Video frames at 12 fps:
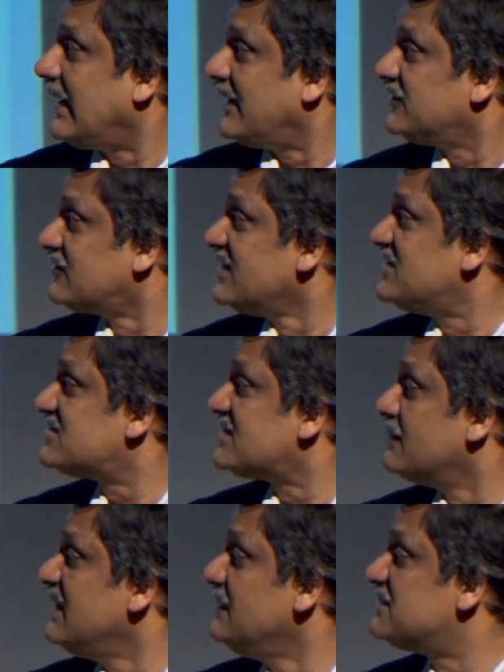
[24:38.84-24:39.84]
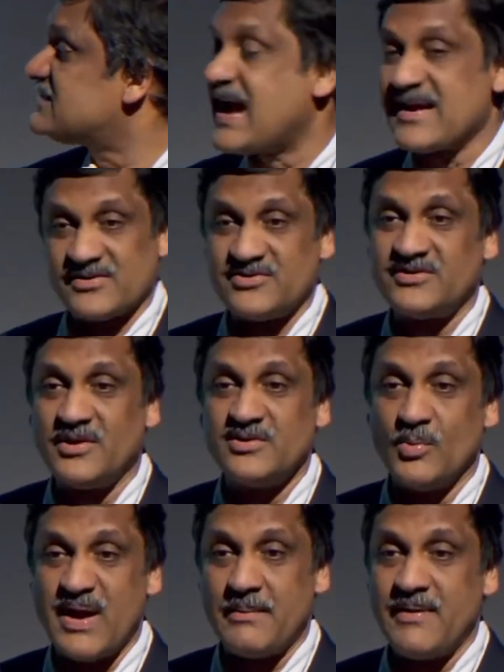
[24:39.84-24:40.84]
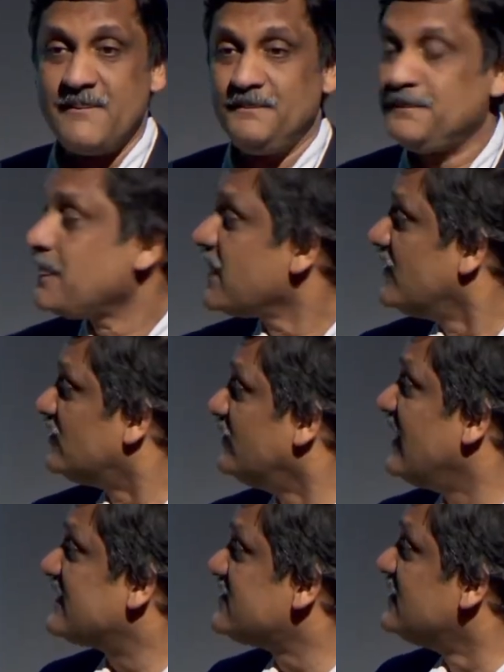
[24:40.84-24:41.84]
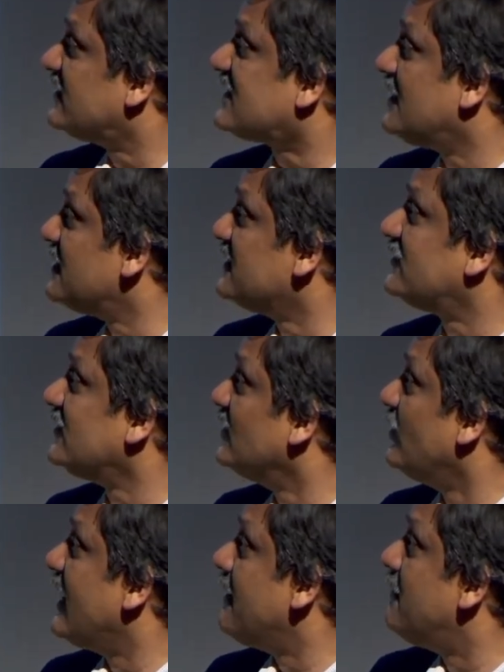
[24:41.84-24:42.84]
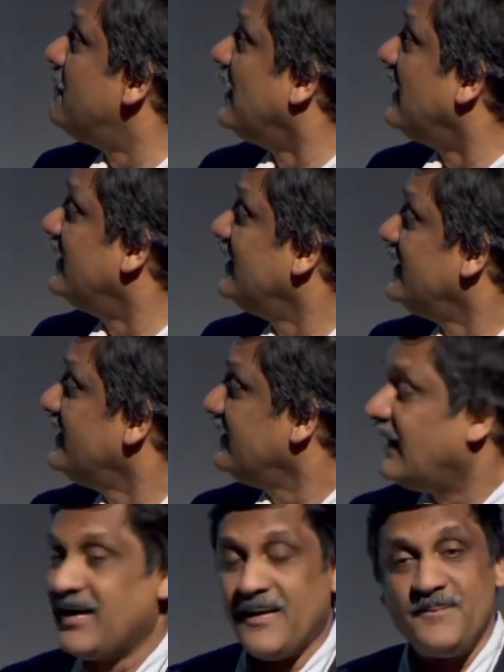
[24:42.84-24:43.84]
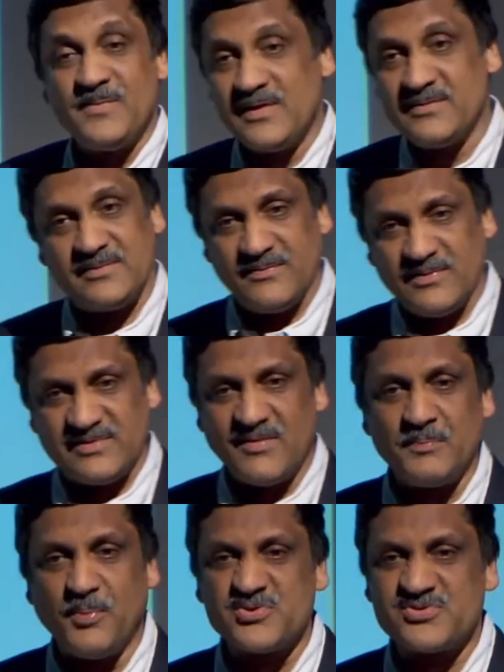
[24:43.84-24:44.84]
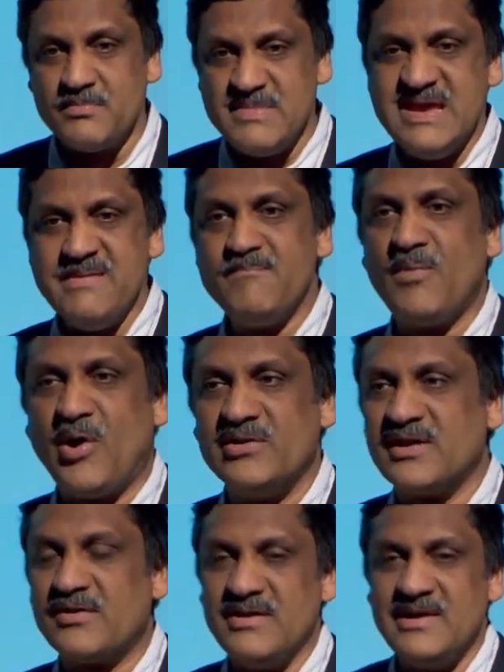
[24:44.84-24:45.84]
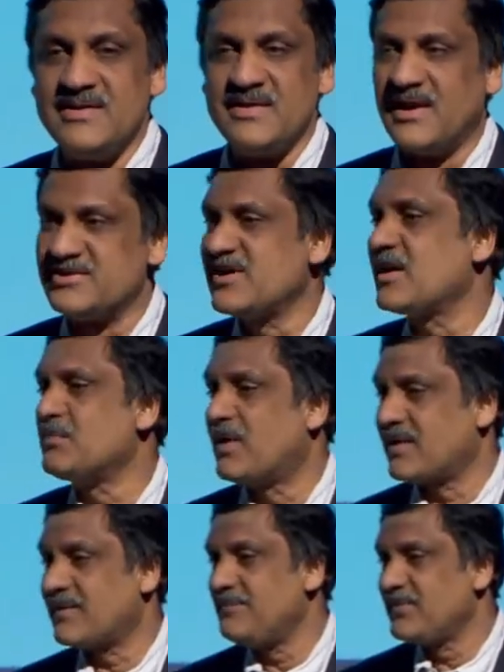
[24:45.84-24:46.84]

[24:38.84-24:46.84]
has reached the meme status on the web. So we actually discovered this on the web. Someone posted a meme on the green check mark.